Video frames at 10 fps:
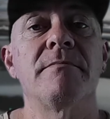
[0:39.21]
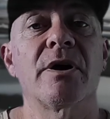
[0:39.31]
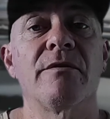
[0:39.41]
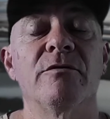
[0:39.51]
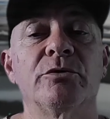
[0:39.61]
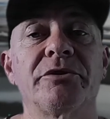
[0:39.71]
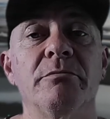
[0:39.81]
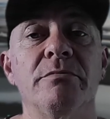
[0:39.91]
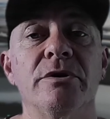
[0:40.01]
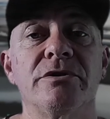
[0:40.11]
but I've
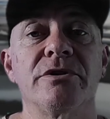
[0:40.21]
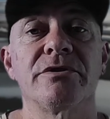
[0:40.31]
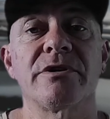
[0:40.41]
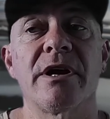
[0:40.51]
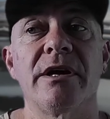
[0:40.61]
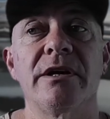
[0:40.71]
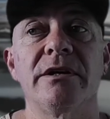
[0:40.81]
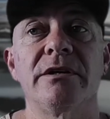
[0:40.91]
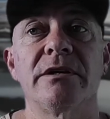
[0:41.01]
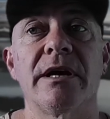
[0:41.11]
also purchased
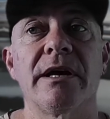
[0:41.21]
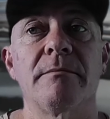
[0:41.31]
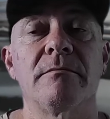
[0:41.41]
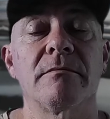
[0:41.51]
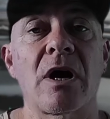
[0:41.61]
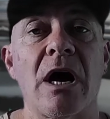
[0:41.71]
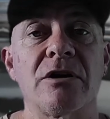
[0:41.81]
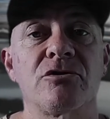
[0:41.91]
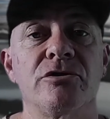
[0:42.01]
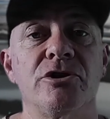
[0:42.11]
a
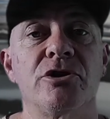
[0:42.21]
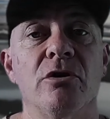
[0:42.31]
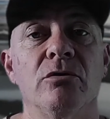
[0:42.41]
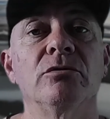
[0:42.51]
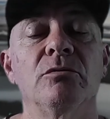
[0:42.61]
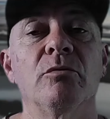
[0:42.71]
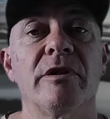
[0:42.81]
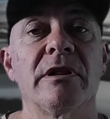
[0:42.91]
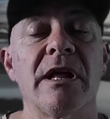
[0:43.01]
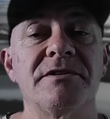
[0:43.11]
cartridge shell
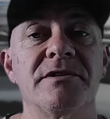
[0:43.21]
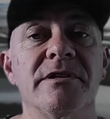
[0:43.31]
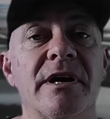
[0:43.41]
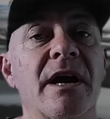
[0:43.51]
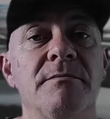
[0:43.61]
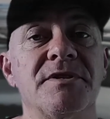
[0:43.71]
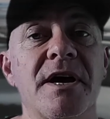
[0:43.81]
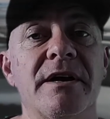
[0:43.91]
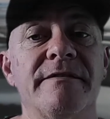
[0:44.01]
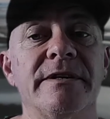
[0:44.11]
with a laser that comes
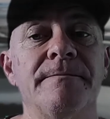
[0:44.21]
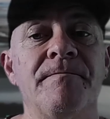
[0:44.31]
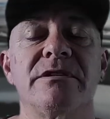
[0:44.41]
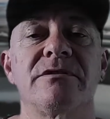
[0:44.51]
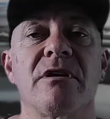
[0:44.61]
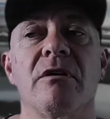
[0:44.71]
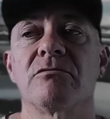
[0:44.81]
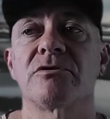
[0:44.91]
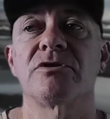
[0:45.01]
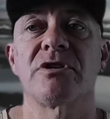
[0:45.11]
out of it. So
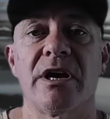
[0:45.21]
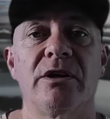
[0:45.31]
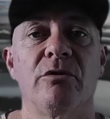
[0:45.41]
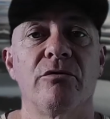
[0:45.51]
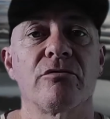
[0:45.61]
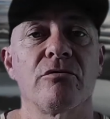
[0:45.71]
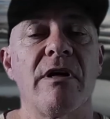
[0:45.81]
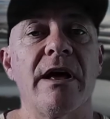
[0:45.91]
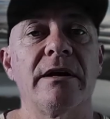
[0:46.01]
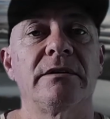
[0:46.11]
I'll just take you through
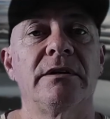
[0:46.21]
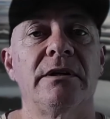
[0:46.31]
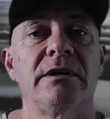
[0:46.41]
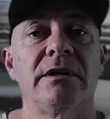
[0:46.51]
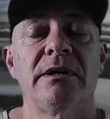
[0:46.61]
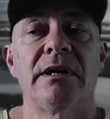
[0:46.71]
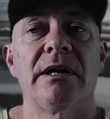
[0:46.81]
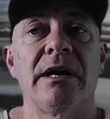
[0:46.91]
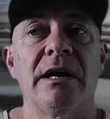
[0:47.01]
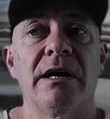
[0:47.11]
that.
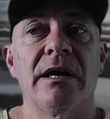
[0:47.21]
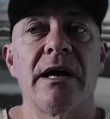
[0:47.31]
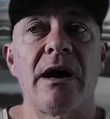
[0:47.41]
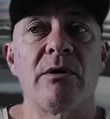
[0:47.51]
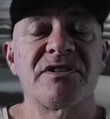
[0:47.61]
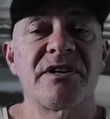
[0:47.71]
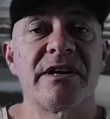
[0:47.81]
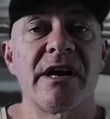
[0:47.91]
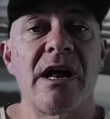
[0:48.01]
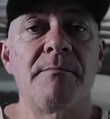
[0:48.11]
How I
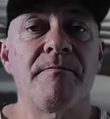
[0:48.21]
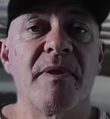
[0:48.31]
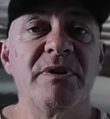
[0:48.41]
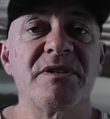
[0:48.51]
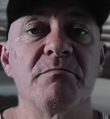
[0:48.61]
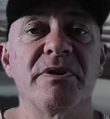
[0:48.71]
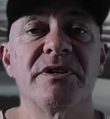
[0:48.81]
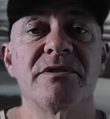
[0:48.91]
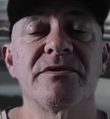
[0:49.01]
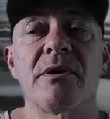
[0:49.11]
set it up, the bits and
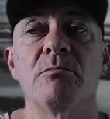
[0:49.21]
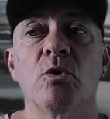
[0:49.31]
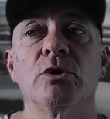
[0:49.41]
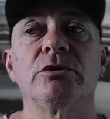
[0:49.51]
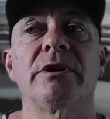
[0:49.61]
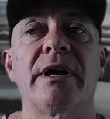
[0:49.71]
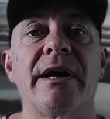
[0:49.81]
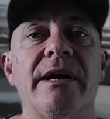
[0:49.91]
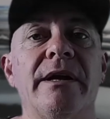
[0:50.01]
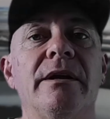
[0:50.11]
pieces I bought,
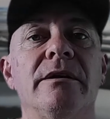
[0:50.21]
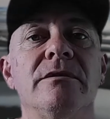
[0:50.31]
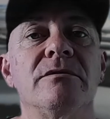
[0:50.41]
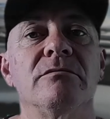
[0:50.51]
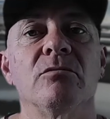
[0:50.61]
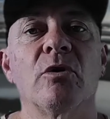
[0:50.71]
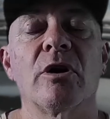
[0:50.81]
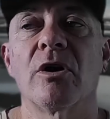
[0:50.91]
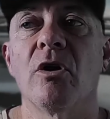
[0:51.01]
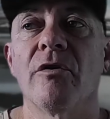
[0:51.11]
and where
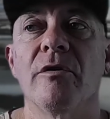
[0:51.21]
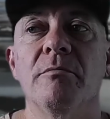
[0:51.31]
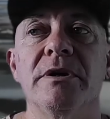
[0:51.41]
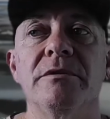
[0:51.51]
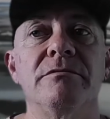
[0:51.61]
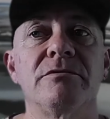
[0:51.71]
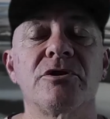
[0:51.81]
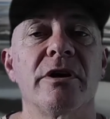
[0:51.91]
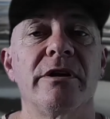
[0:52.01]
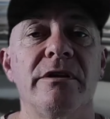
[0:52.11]
I got them, and
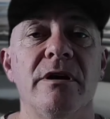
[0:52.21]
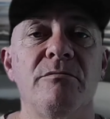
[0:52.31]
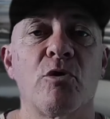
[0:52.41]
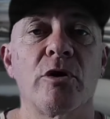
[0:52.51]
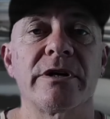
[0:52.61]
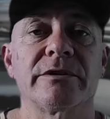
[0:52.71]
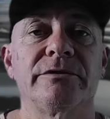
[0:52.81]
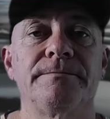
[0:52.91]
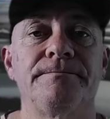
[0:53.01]
show you the end product.